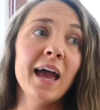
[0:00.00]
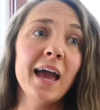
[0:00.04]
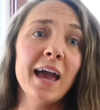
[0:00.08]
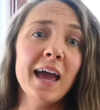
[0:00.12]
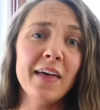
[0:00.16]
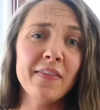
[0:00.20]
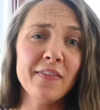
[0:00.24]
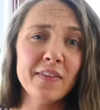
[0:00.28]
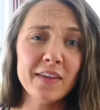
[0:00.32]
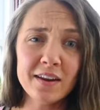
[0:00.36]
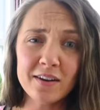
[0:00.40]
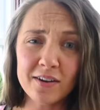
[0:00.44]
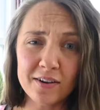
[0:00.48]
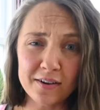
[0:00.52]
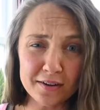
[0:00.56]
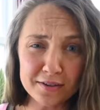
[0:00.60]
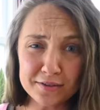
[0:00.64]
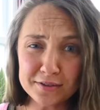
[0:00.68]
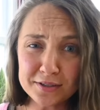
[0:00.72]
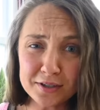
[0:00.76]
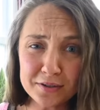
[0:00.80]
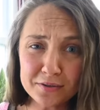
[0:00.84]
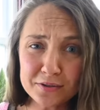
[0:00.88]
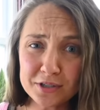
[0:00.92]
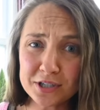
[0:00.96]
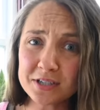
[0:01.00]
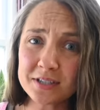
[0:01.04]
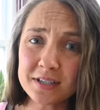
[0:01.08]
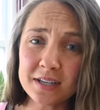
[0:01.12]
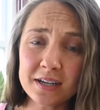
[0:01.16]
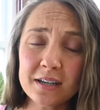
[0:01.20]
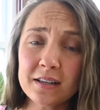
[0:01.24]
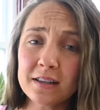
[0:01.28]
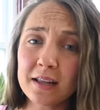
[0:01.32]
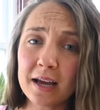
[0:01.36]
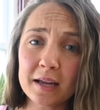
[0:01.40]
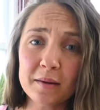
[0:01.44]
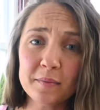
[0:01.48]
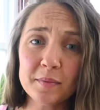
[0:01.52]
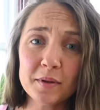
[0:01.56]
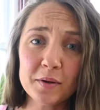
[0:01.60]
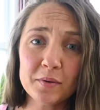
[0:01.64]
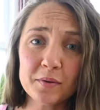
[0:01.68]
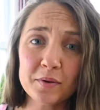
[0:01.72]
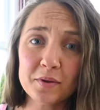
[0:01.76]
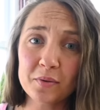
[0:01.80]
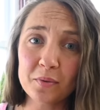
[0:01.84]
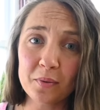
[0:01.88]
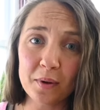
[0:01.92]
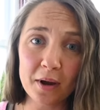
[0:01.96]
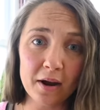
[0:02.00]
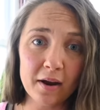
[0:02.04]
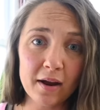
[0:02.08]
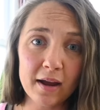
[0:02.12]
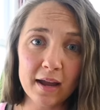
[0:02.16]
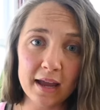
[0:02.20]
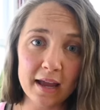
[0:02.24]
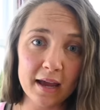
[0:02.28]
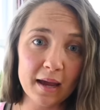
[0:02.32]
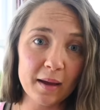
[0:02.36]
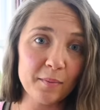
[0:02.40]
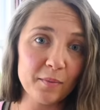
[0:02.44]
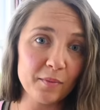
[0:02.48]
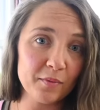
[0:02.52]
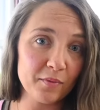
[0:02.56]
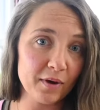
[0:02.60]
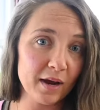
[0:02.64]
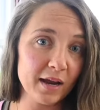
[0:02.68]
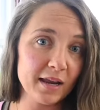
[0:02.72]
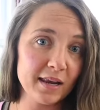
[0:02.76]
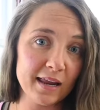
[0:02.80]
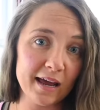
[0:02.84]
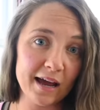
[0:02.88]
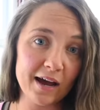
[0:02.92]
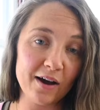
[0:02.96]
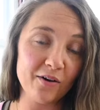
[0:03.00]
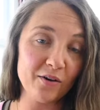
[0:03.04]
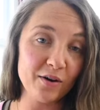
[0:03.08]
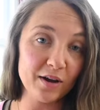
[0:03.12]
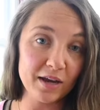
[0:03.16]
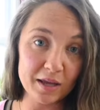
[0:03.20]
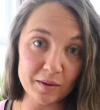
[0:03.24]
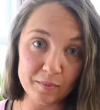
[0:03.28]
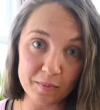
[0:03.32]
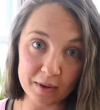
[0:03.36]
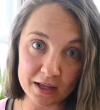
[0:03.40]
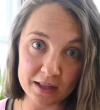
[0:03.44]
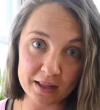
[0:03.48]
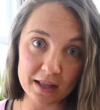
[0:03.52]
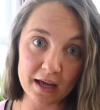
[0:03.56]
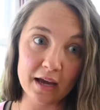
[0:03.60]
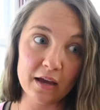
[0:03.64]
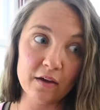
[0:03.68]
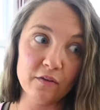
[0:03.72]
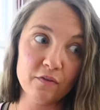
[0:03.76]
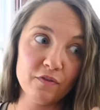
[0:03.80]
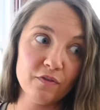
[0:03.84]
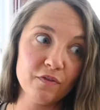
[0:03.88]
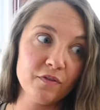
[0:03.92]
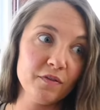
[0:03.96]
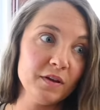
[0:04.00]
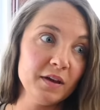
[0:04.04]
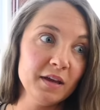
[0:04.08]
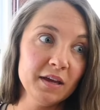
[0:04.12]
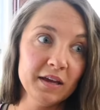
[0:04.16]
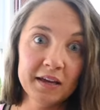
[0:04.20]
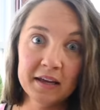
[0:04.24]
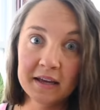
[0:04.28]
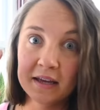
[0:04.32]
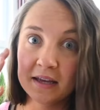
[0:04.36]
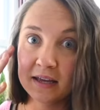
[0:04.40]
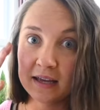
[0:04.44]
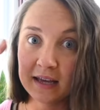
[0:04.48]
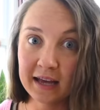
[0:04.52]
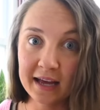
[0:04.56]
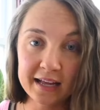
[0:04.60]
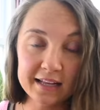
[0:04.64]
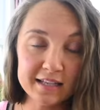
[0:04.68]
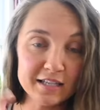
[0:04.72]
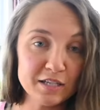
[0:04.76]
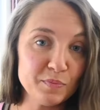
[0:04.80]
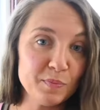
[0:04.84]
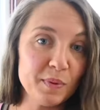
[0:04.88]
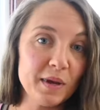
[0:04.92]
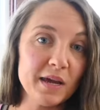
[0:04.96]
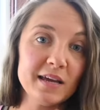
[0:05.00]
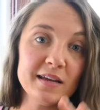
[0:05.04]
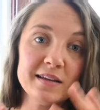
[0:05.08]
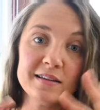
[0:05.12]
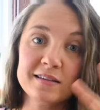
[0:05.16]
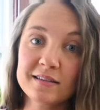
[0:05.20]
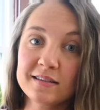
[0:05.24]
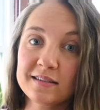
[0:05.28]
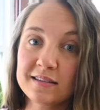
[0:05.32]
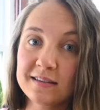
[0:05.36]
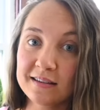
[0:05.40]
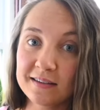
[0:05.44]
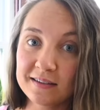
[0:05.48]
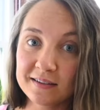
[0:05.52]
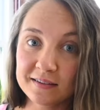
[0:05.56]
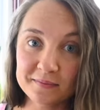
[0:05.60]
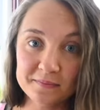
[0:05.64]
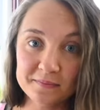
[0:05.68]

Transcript: And then also just in alignment with where I am right now in my life, headspace,